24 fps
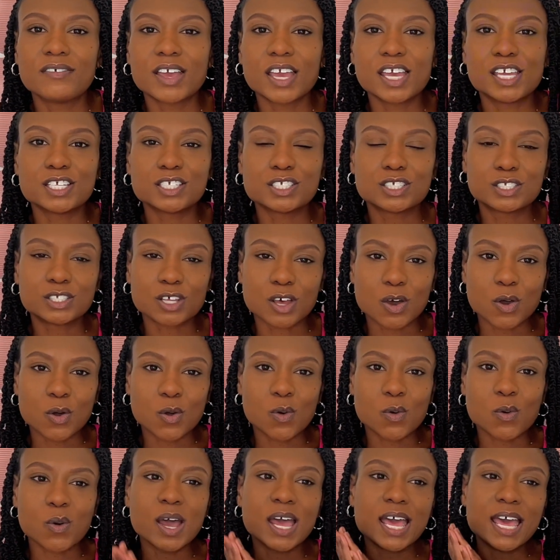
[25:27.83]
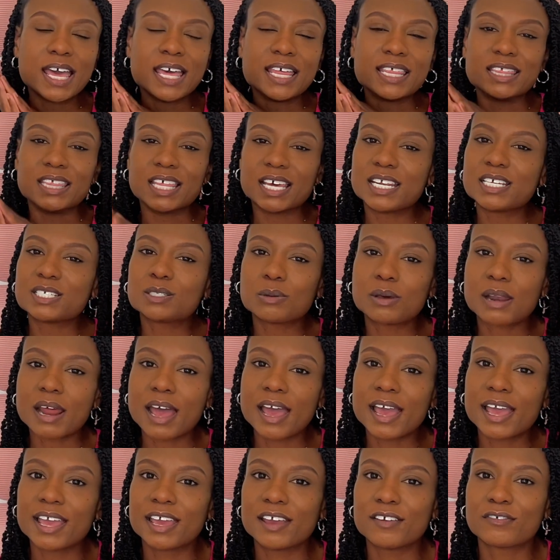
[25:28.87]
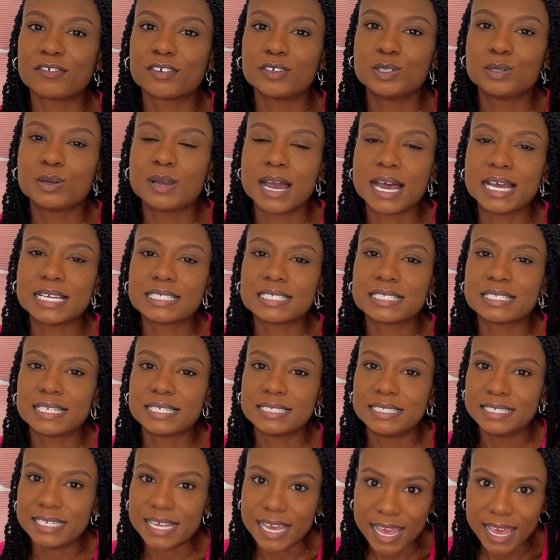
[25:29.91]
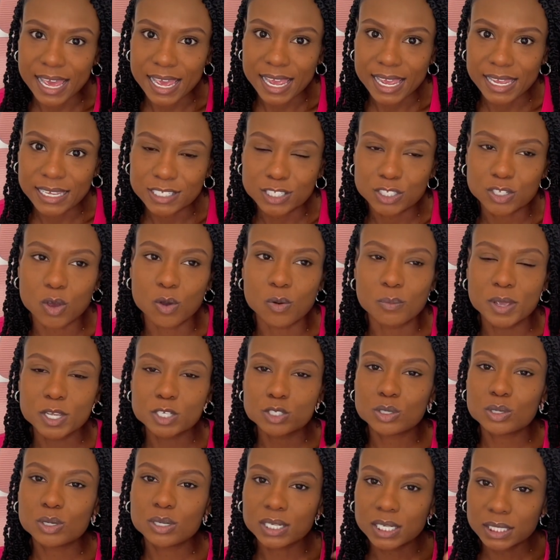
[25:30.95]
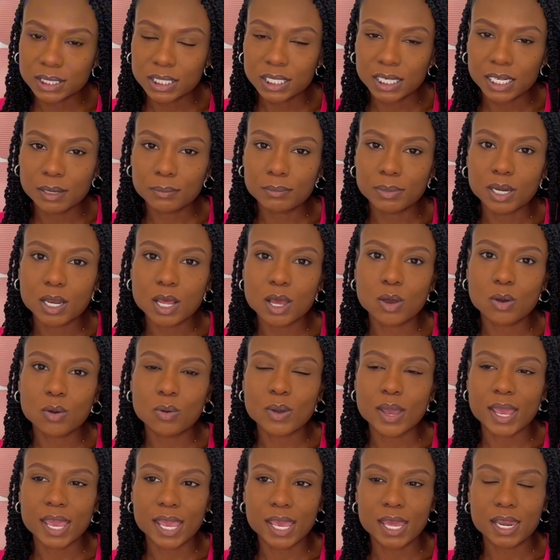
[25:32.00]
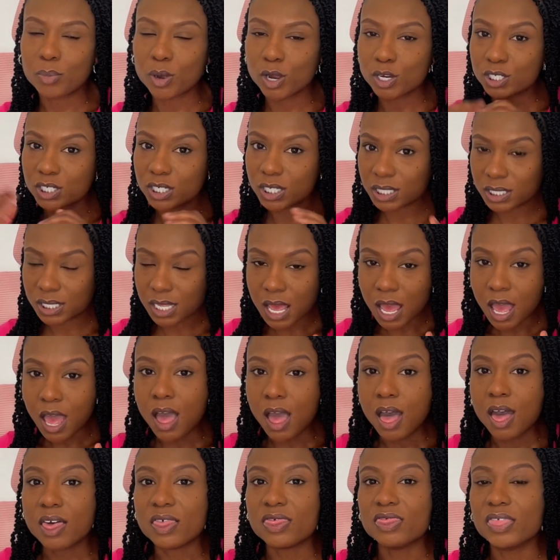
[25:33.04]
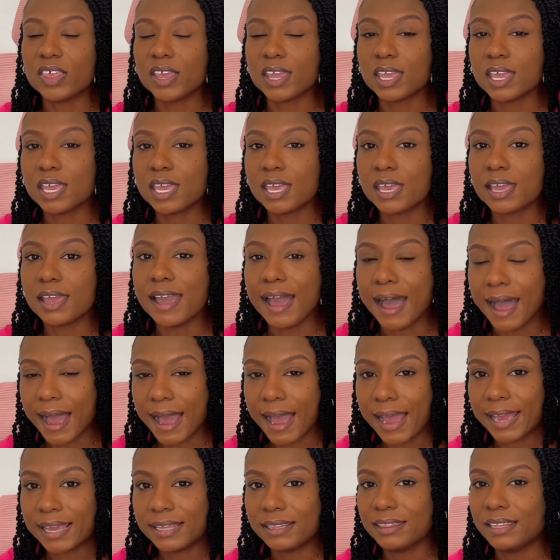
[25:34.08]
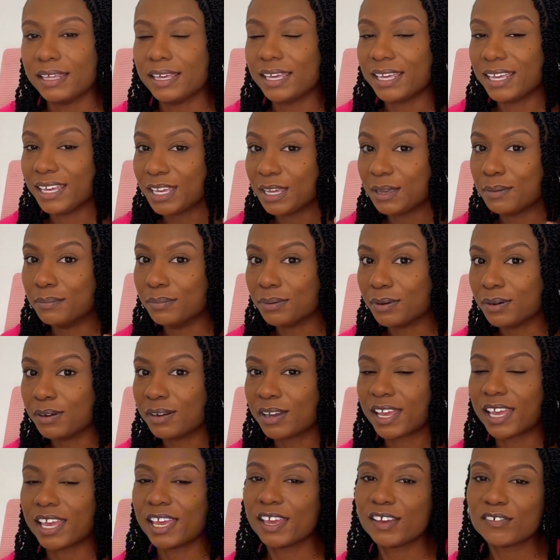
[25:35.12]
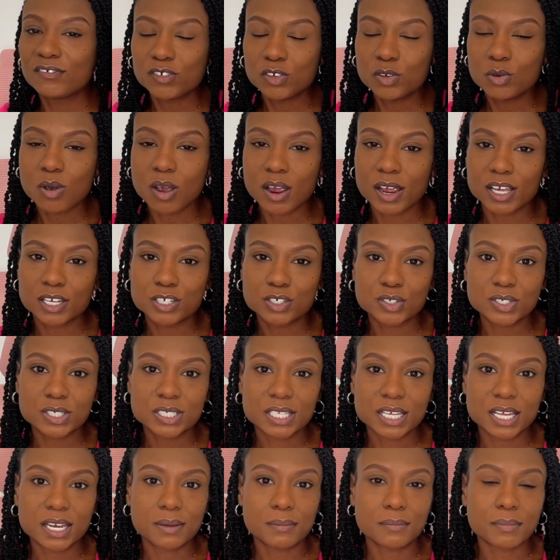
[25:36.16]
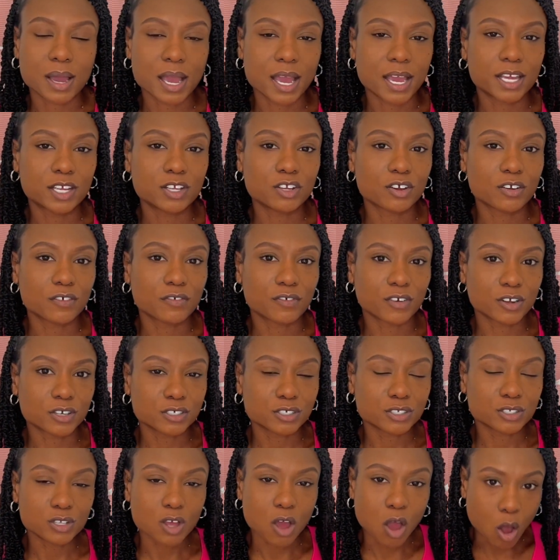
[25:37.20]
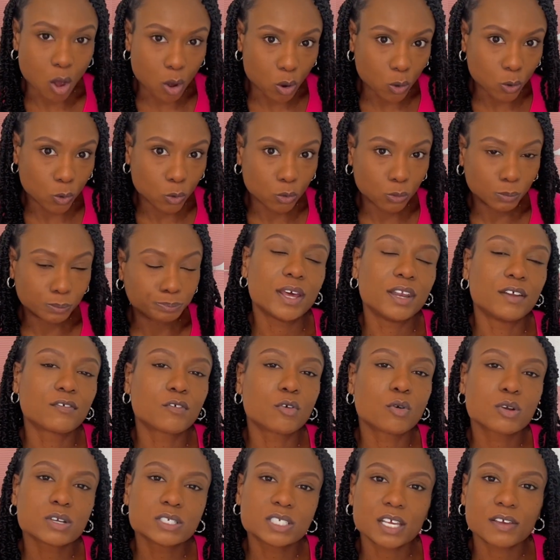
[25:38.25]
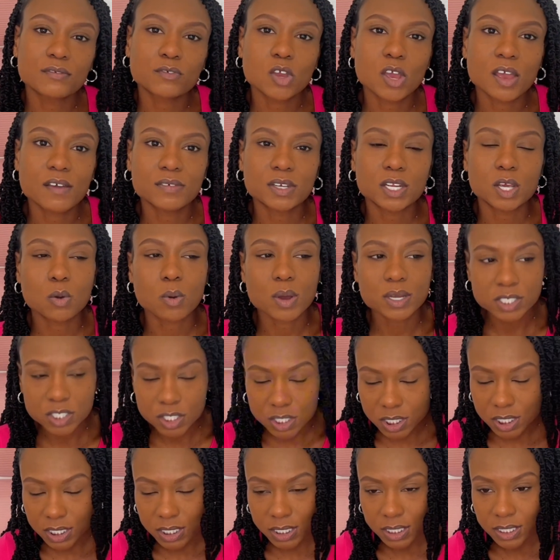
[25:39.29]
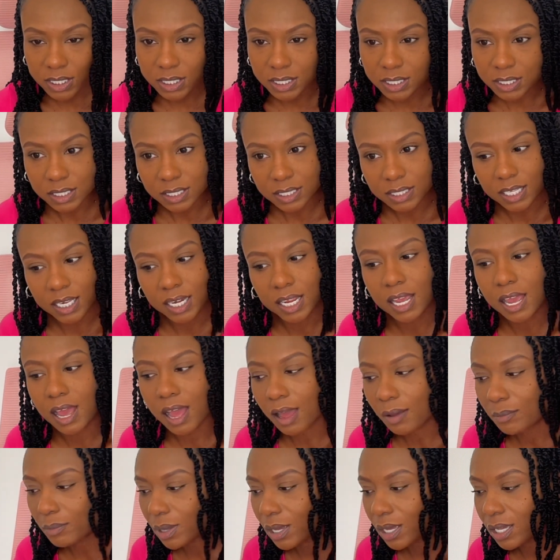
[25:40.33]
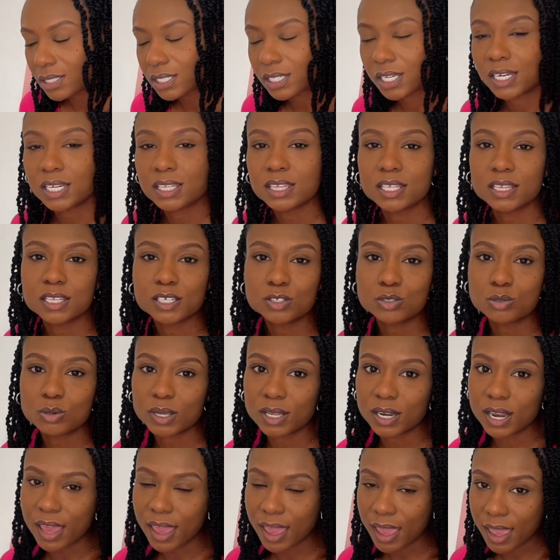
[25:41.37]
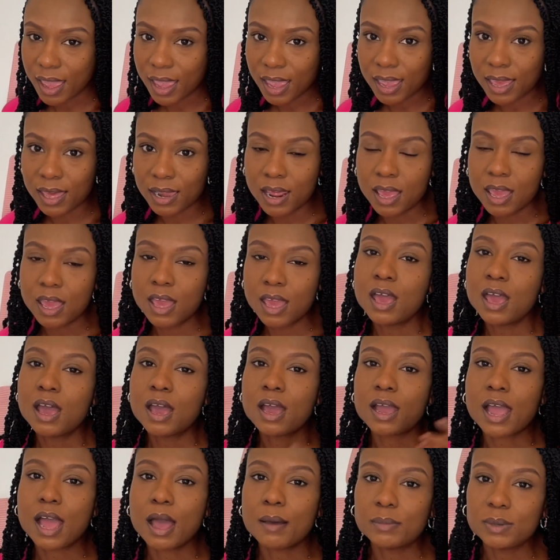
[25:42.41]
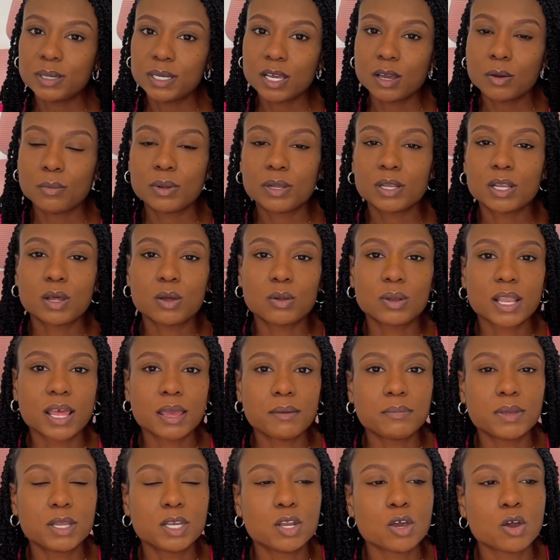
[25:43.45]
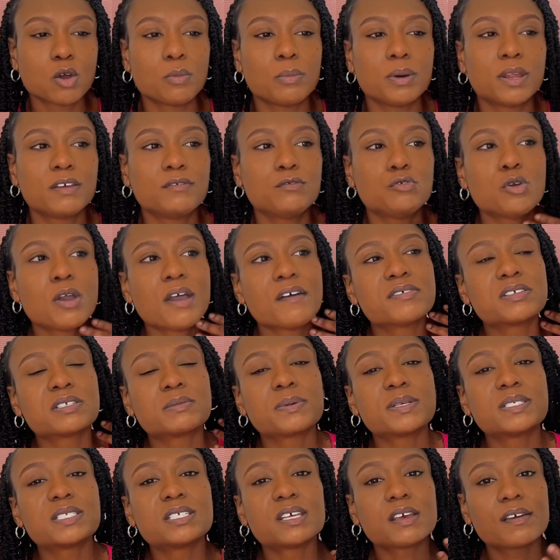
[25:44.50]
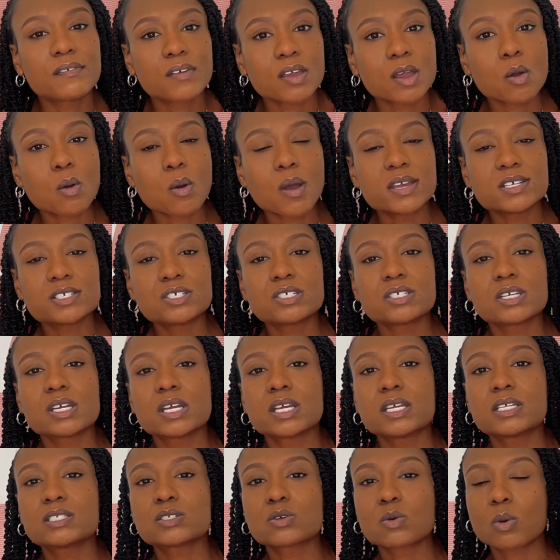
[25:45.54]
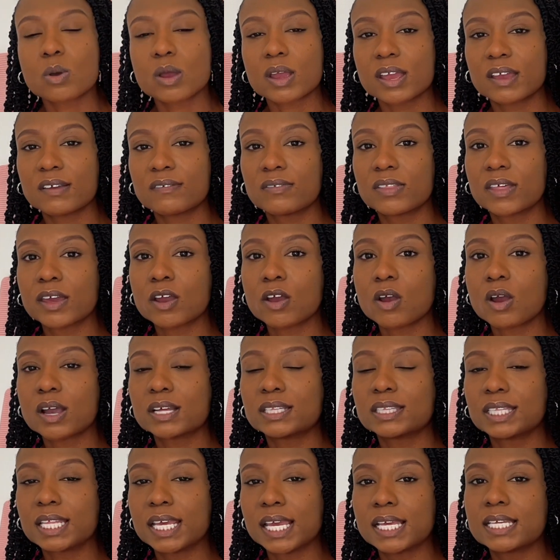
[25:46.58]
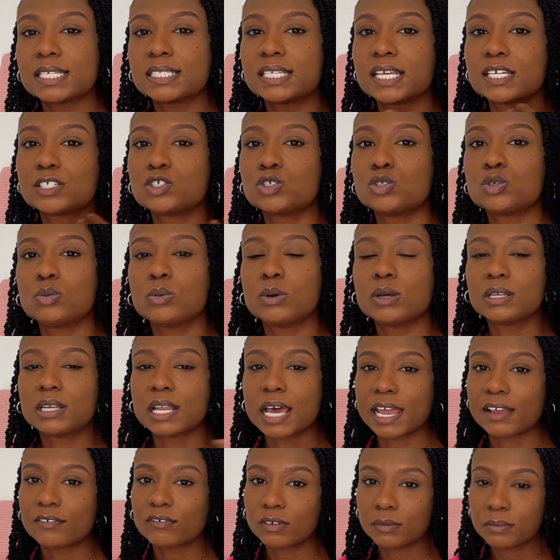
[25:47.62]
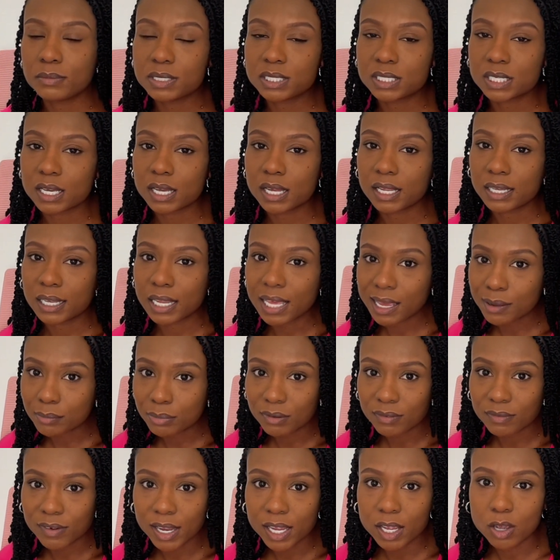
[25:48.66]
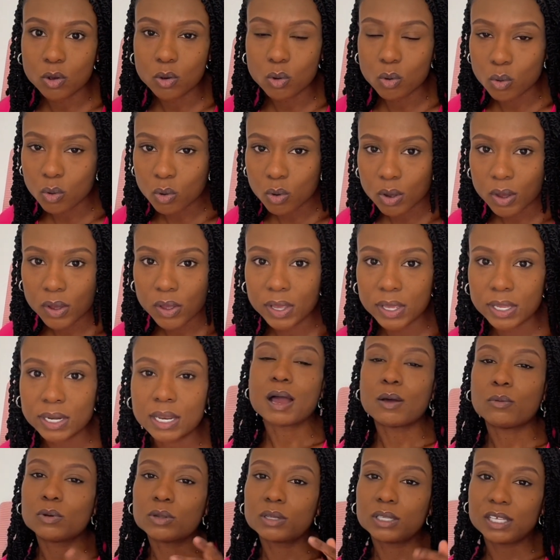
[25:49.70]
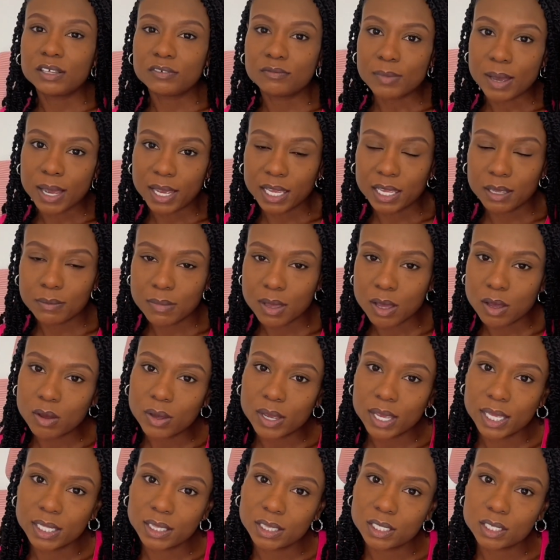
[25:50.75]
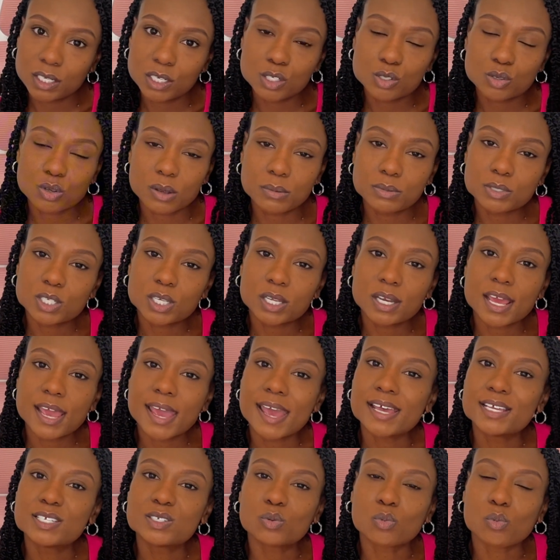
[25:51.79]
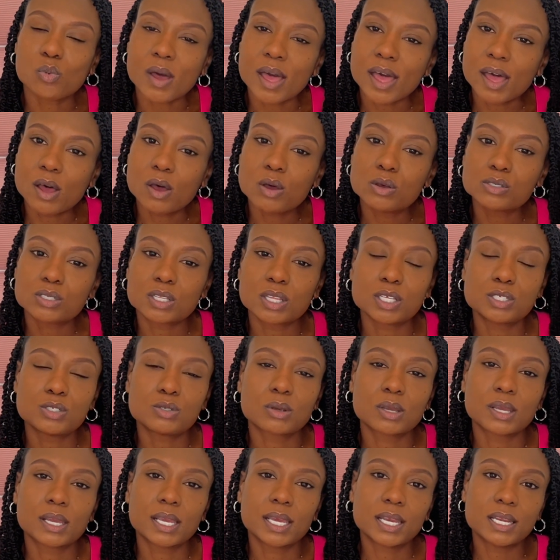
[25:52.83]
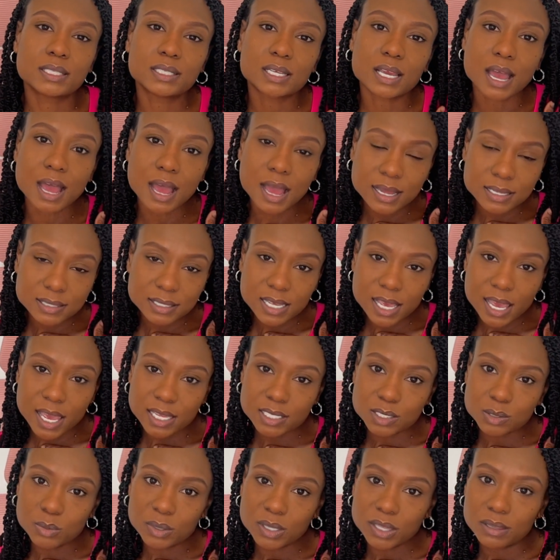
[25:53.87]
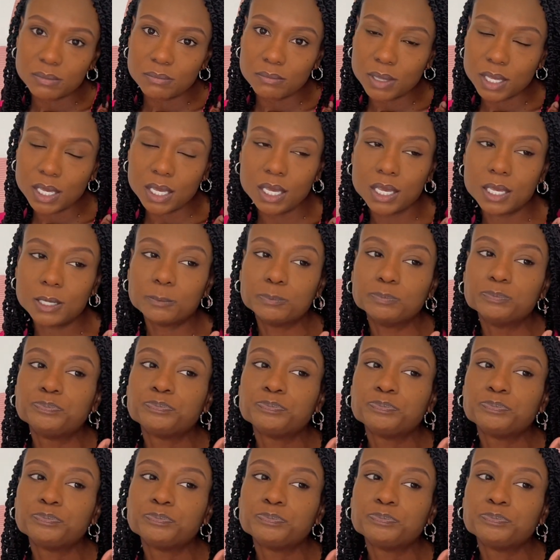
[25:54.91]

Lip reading: And so that is what I have for you guys today. So make sure you click the link below and purchase the guide, the ebook, if you are interested in buying your first home. And of course, if you have any questions, any comments, anything that you can add, comment down below, let me know. But if you have specific questions or if there are things that you would like for me to elaborate on, I will leave my email in the description as well so that you can get in contact with me.